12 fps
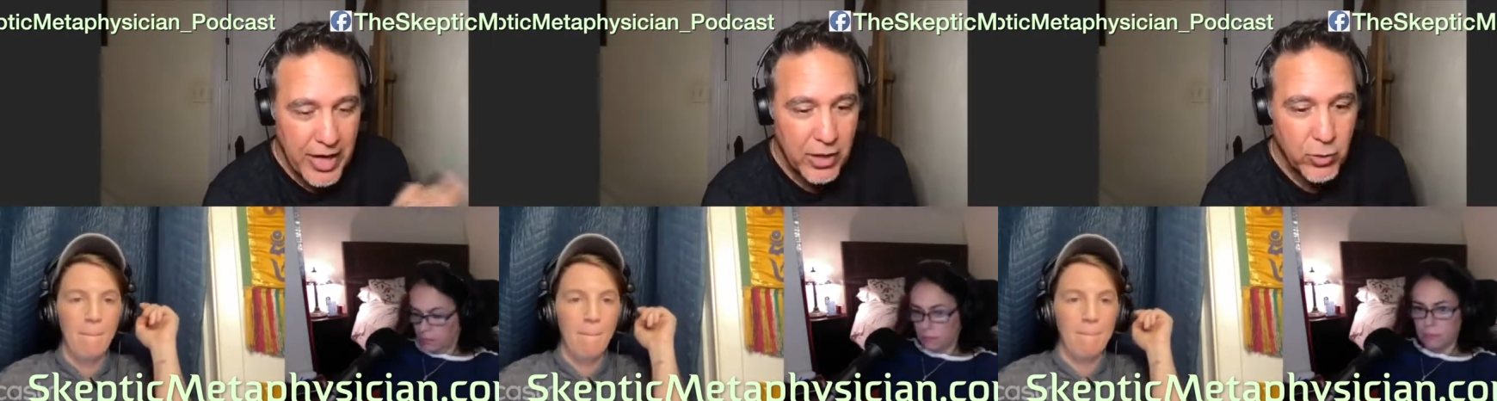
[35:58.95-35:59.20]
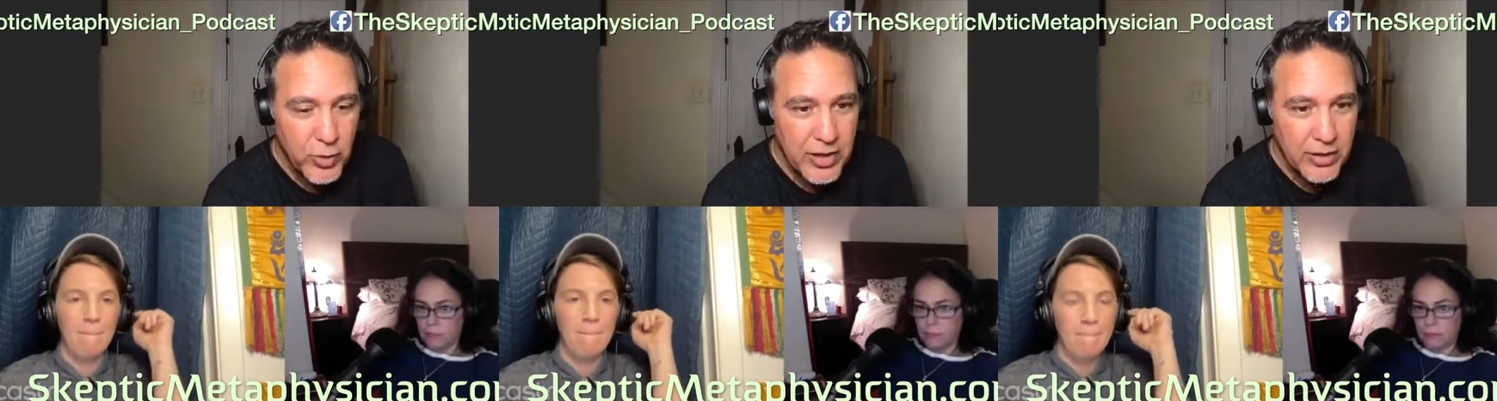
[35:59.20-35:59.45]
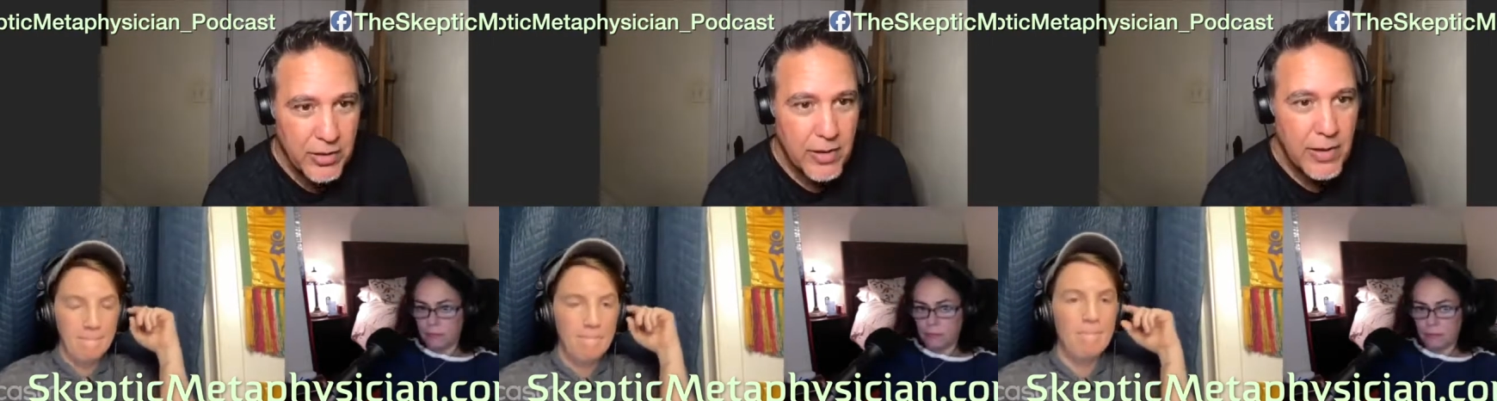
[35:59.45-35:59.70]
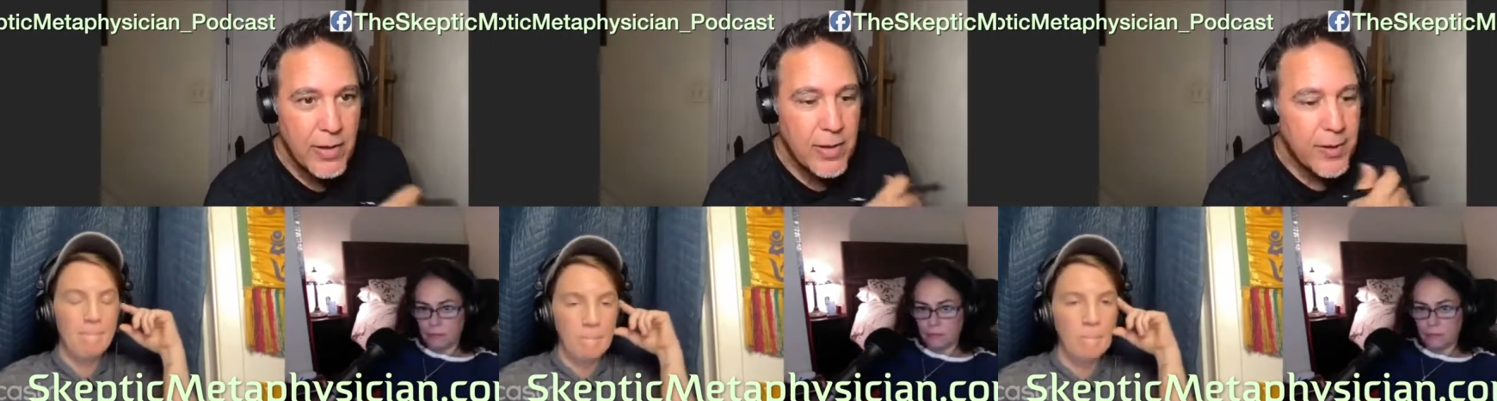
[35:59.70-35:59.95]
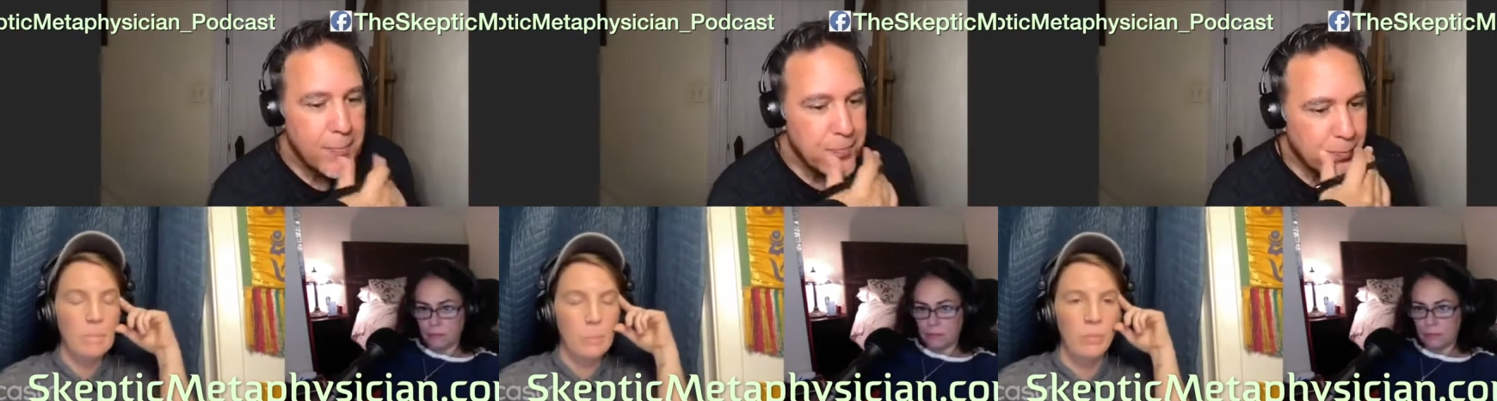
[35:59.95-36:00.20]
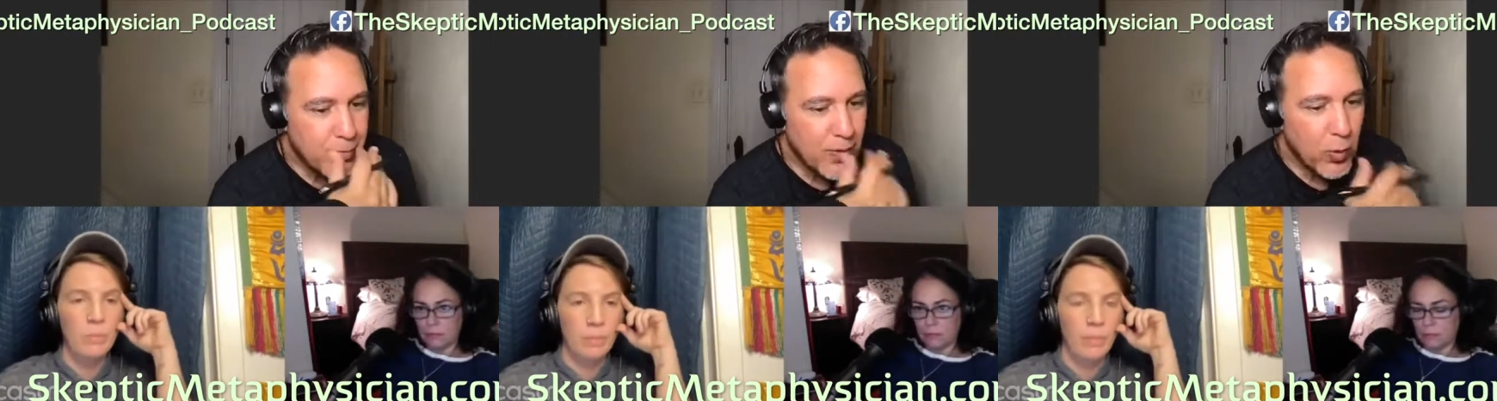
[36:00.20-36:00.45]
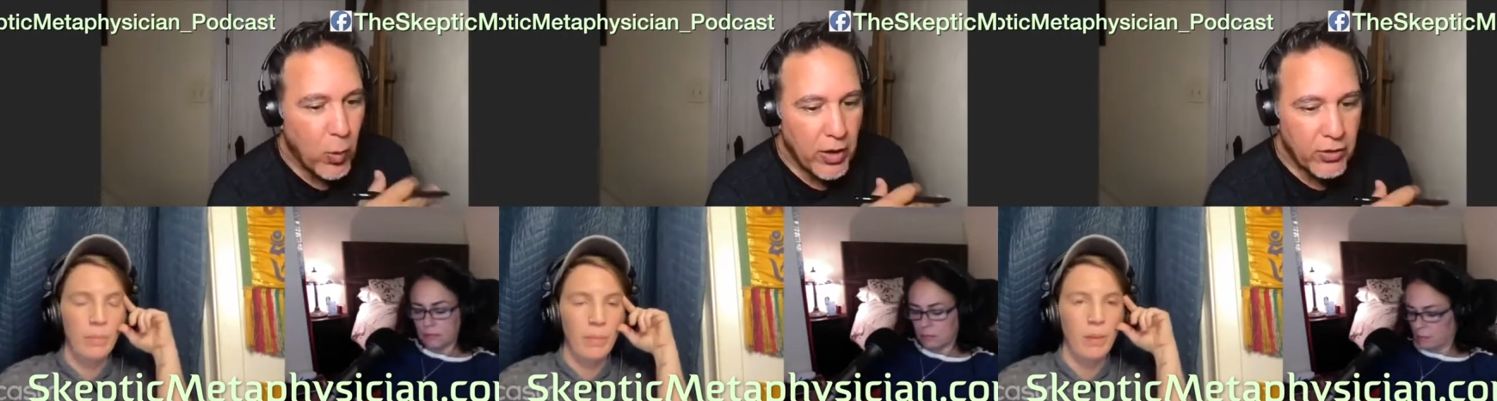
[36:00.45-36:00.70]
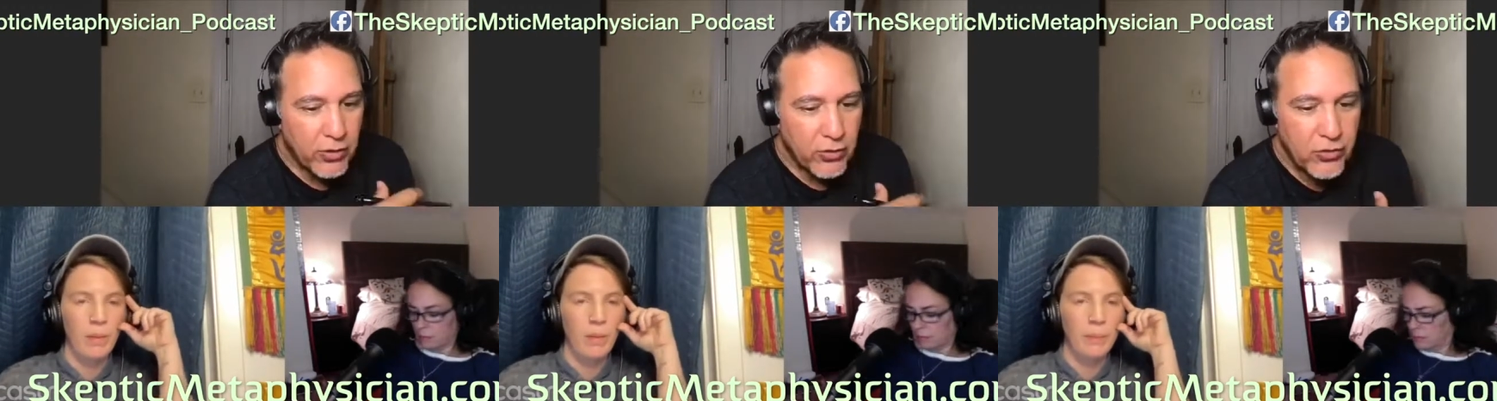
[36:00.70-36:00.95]
Speaker 1: but when Halloween
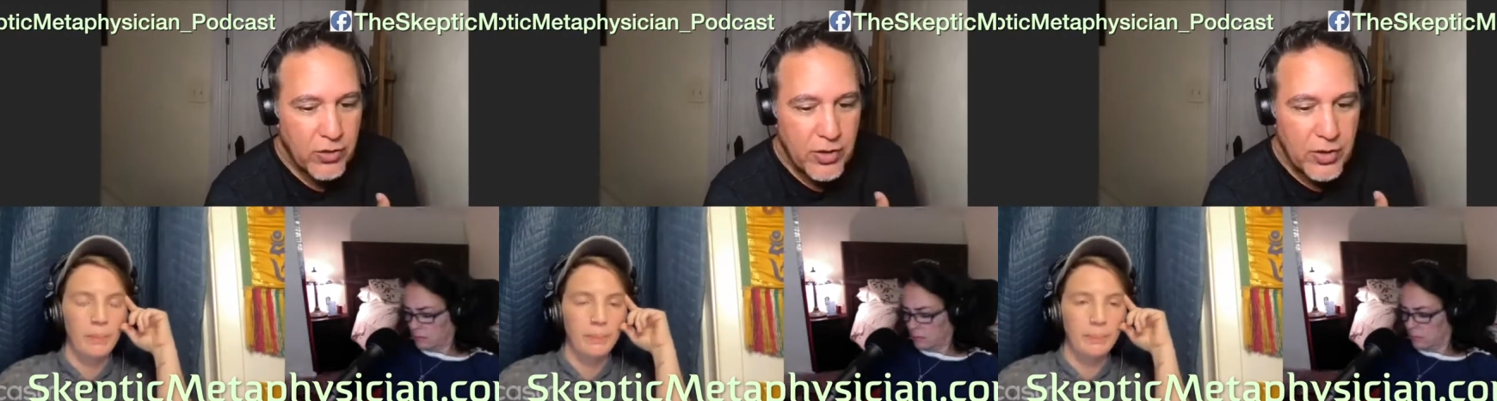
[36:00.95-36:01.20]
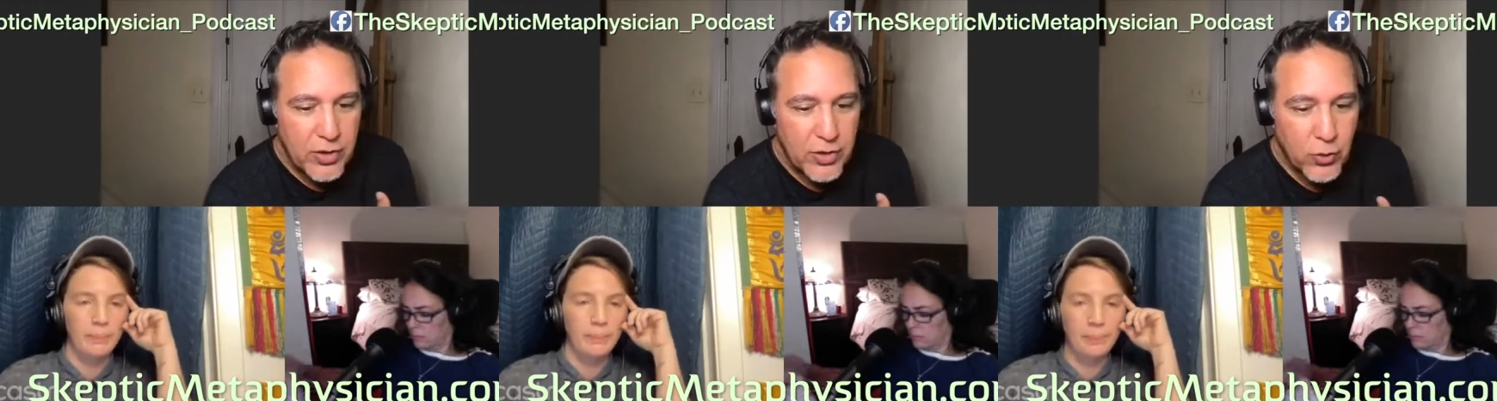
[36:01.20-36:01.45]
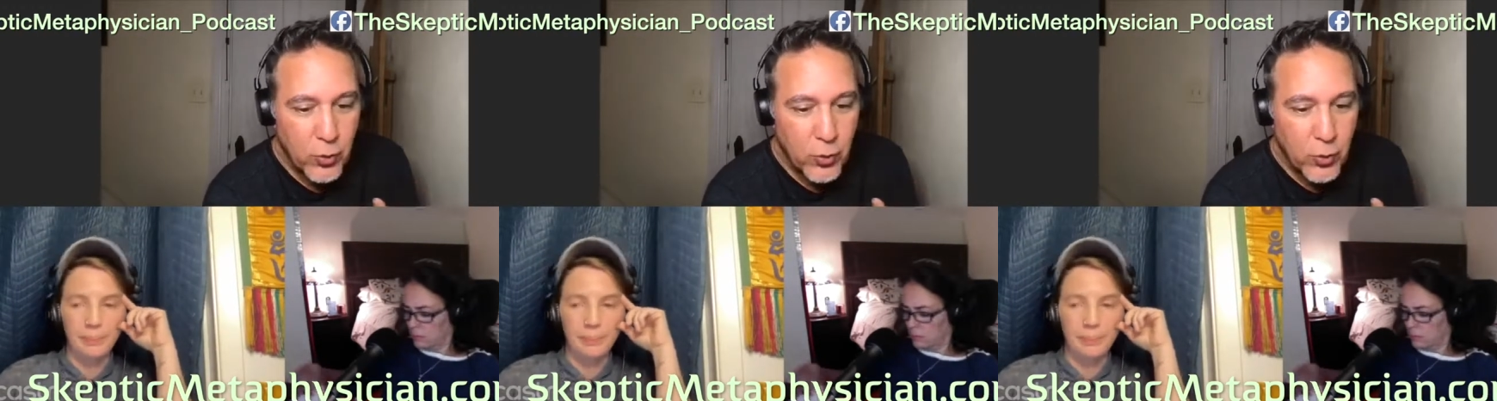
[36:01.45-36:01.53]
was